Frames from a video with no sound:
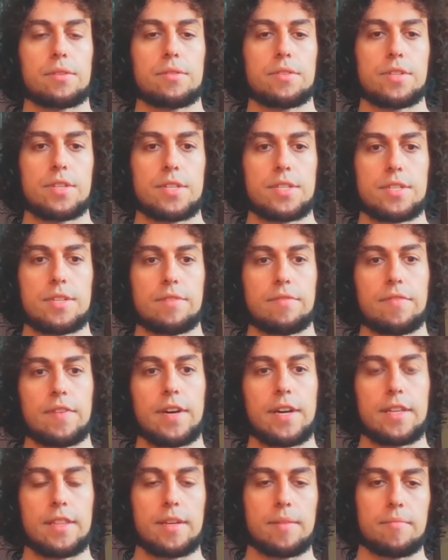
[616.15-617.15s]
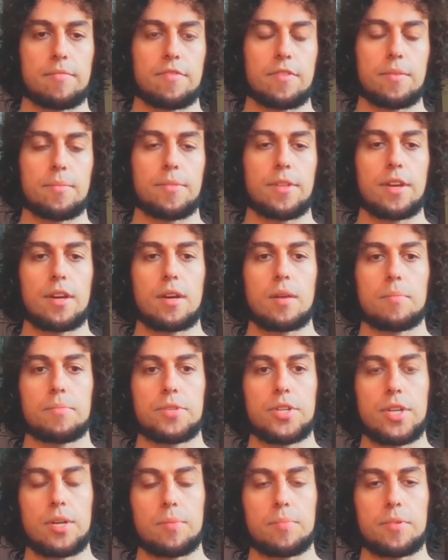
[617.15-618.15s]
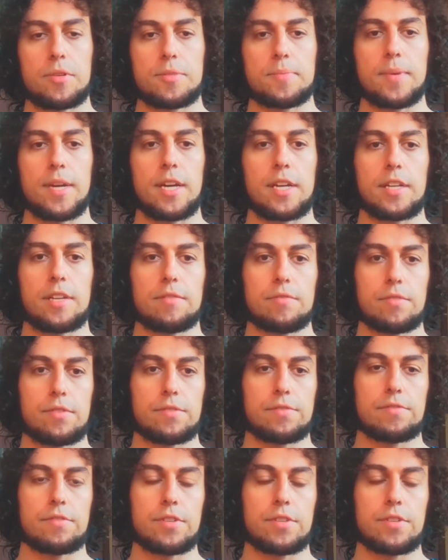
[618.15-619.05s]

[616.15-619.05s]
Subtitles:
to justify them from the armchair perspective of